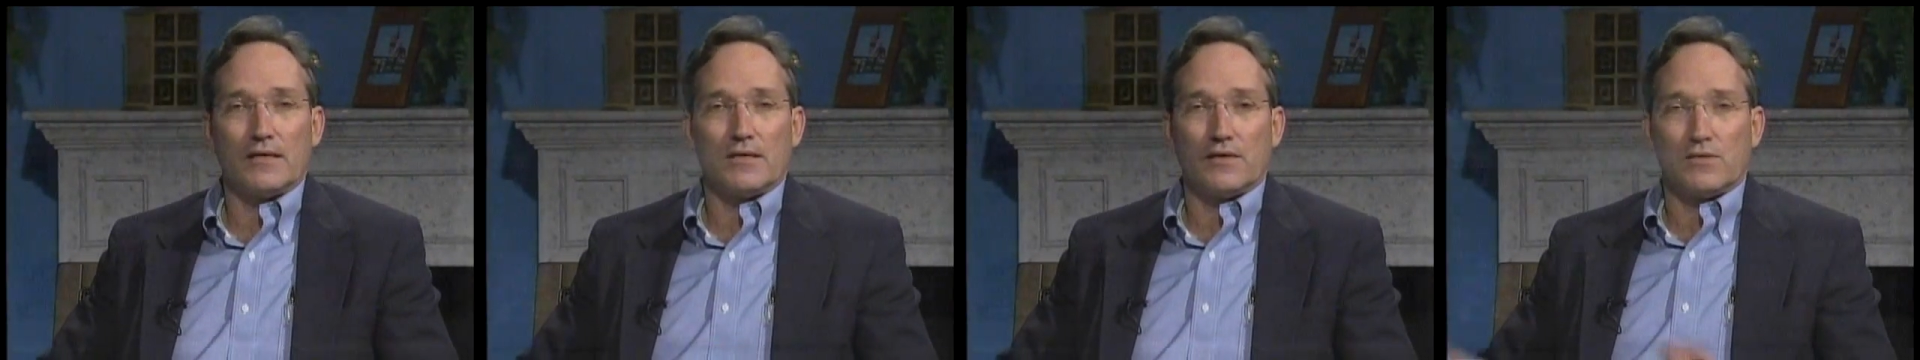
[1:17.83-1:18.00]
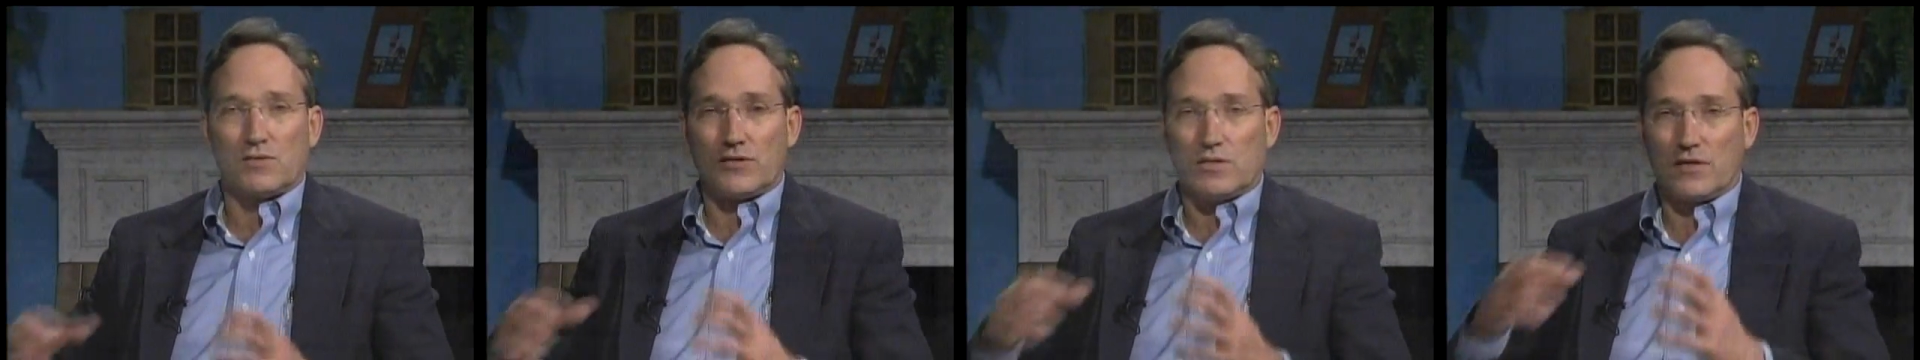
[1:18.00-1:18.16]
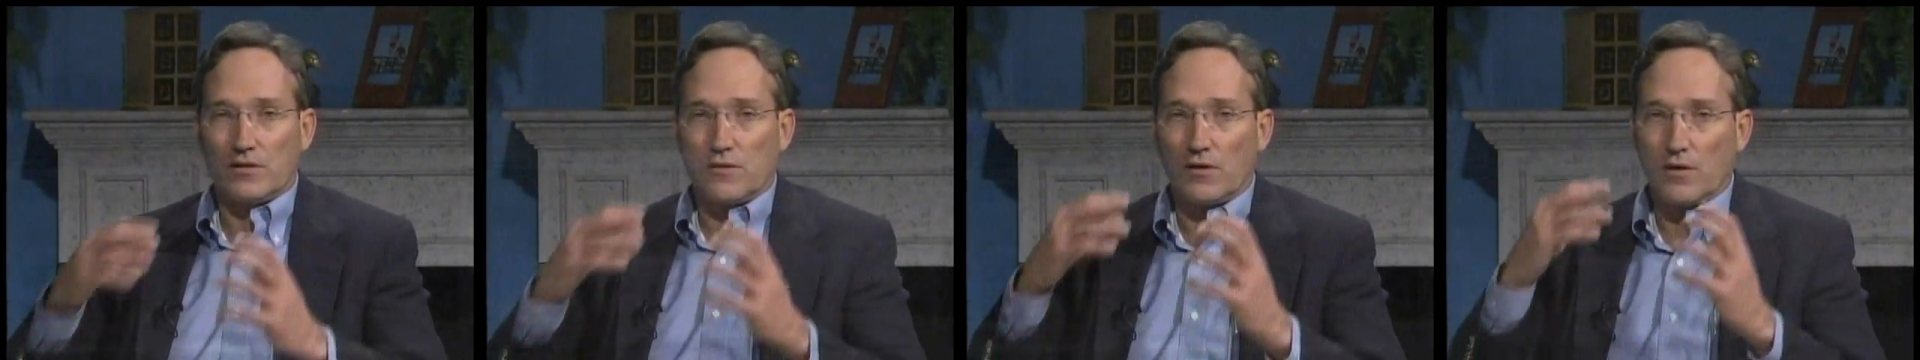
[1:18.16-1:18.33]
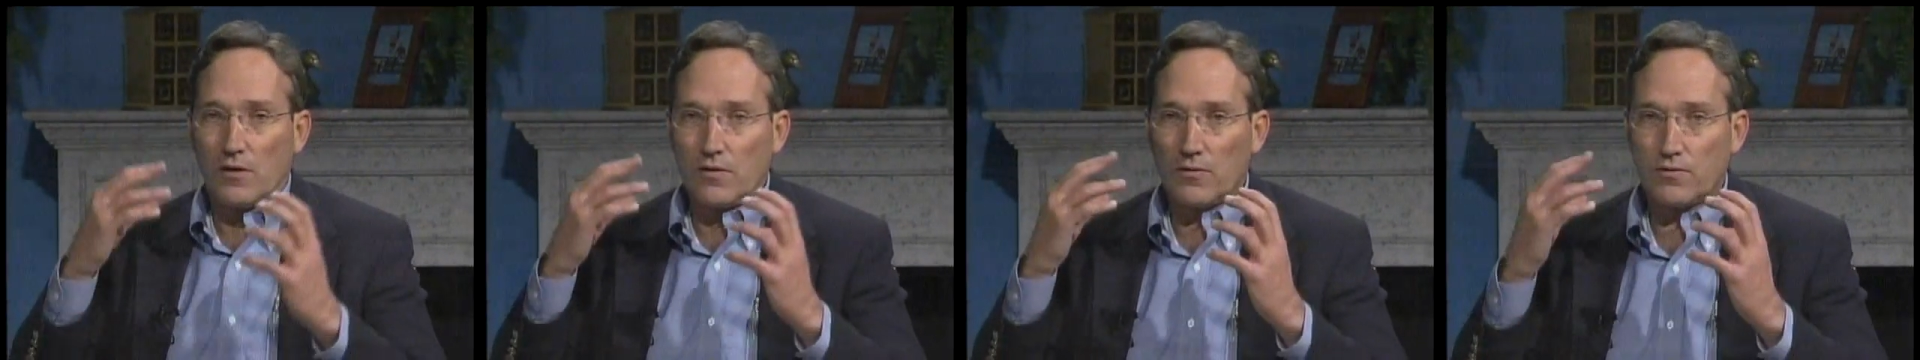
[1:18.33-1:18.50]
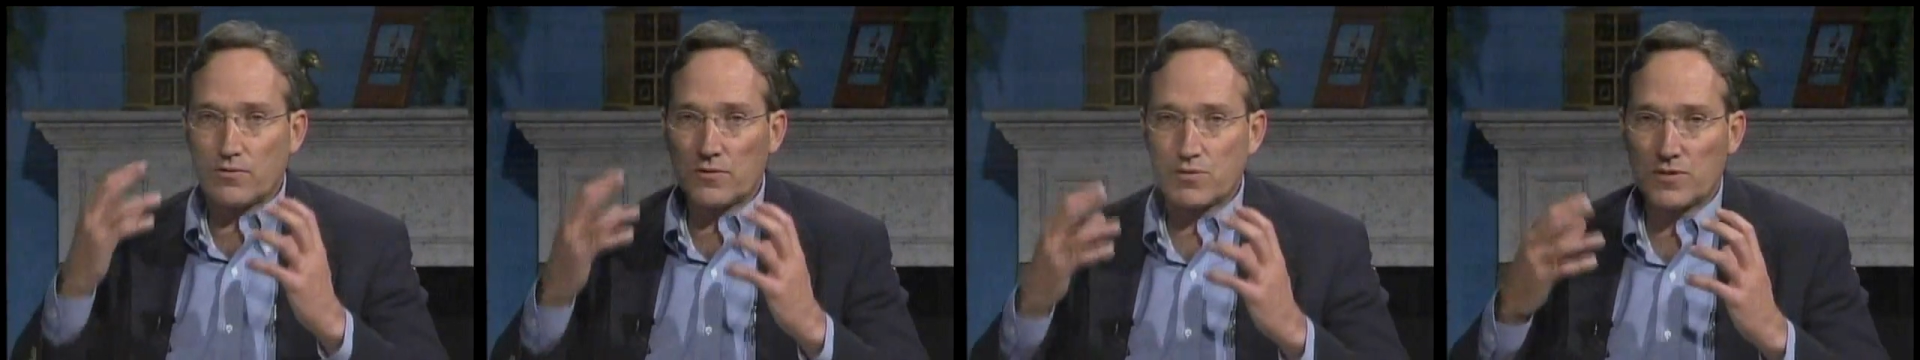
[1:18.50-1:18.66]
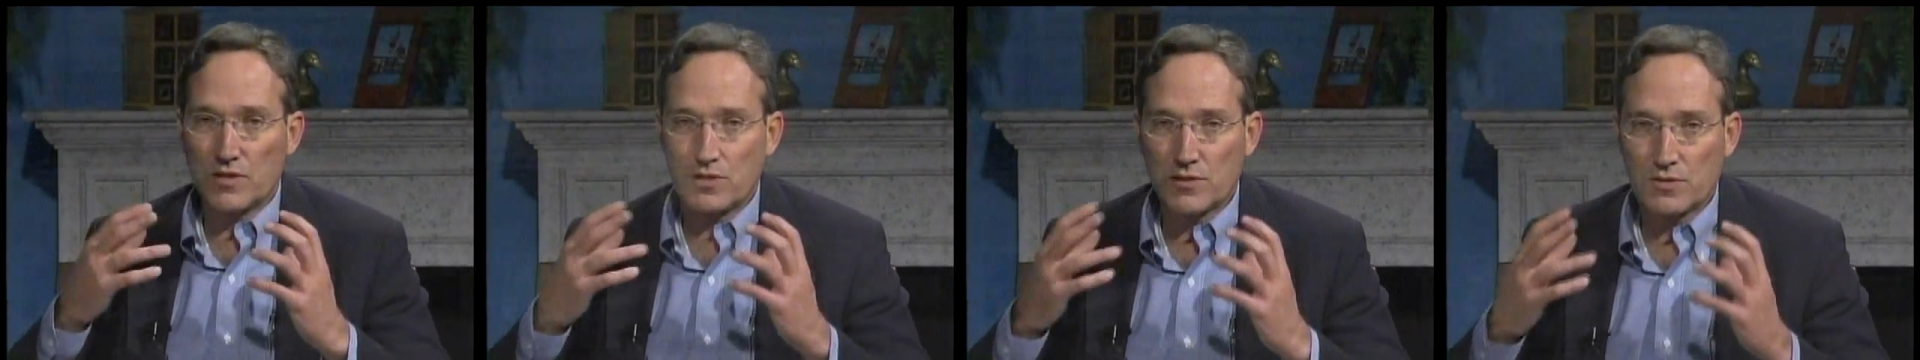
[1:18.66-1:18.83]
See, the whole
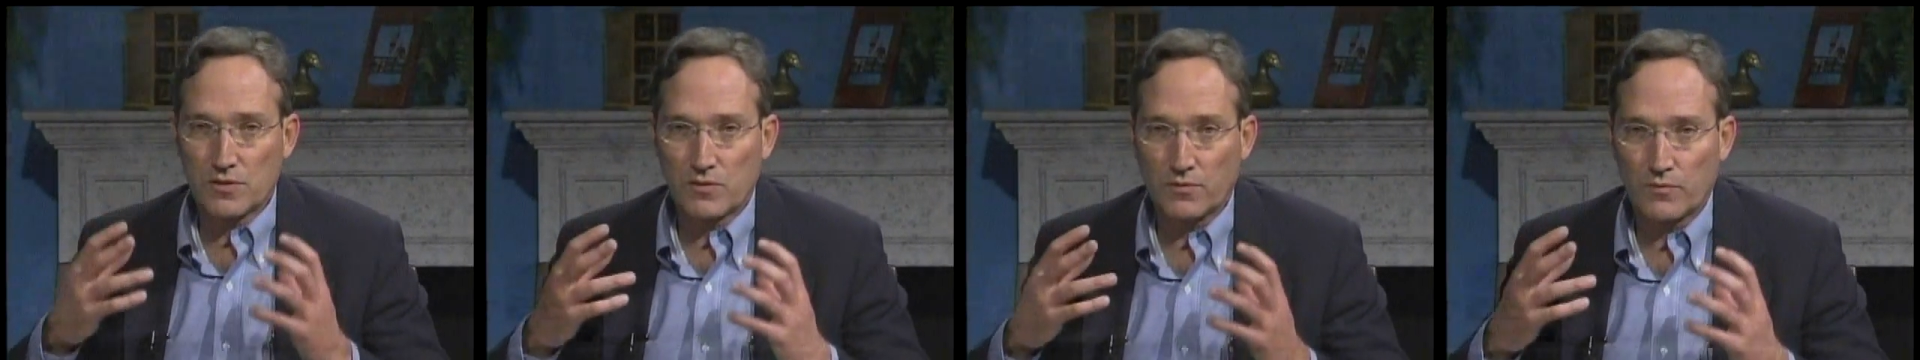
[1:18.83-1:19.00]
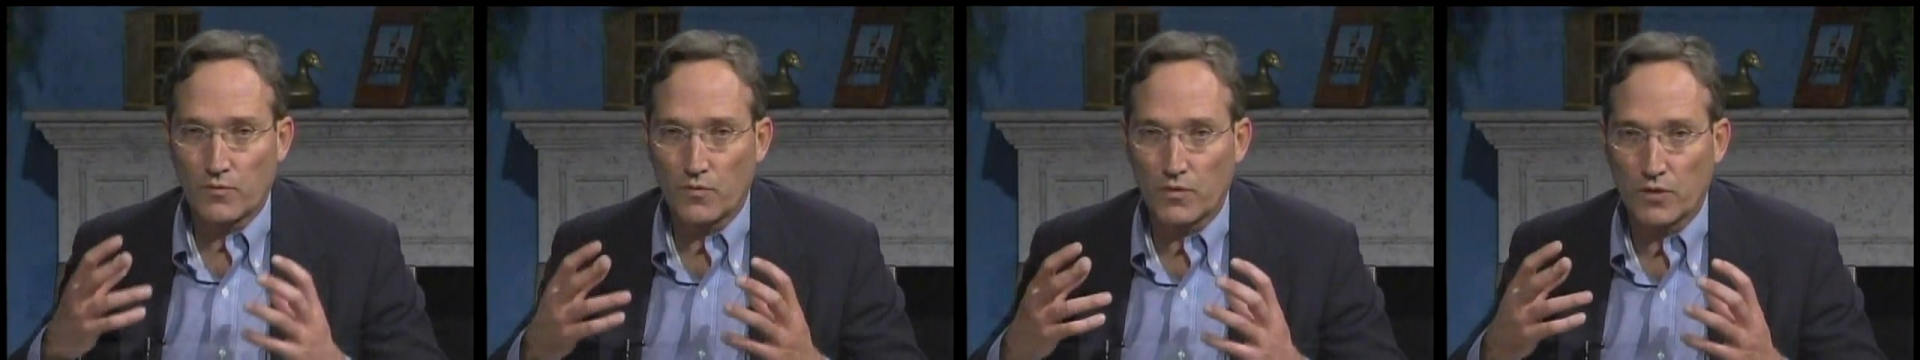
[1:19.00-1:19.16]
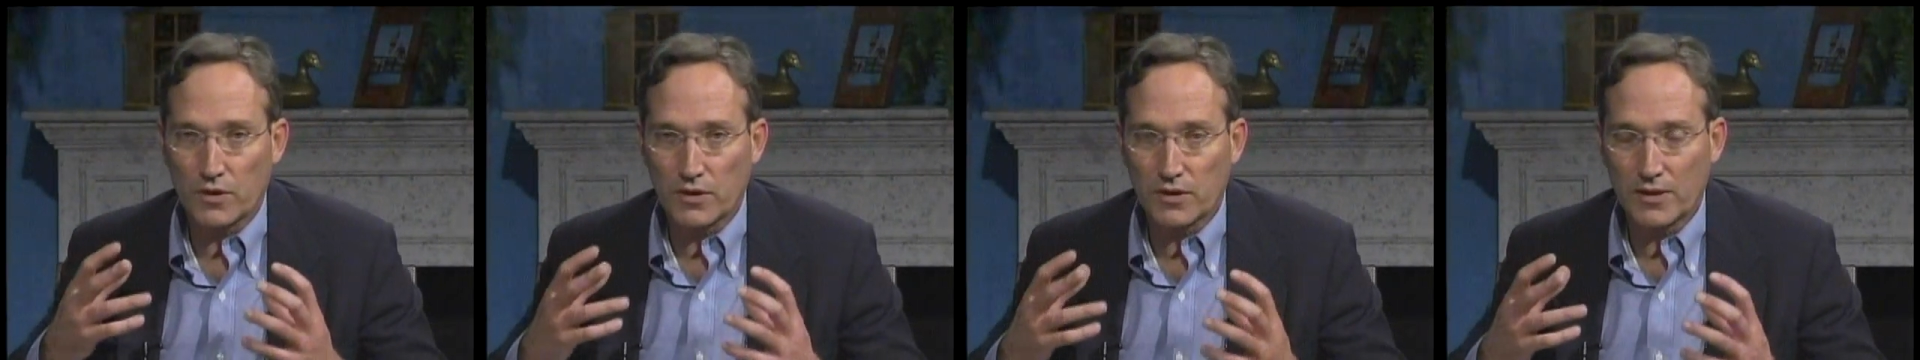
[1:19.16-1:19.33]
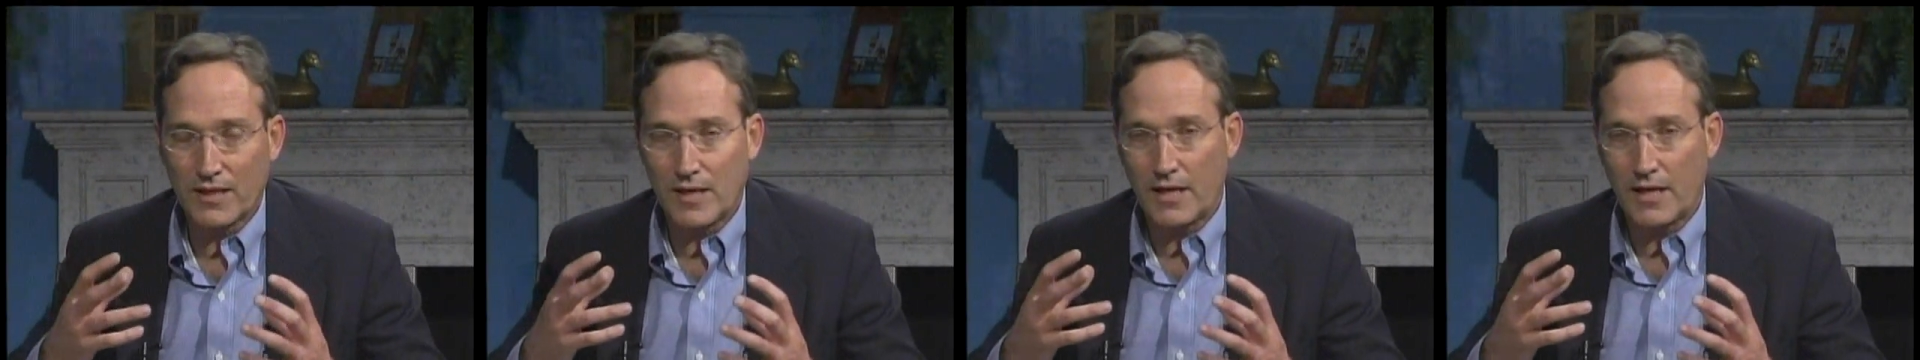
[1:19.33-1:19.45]
system worked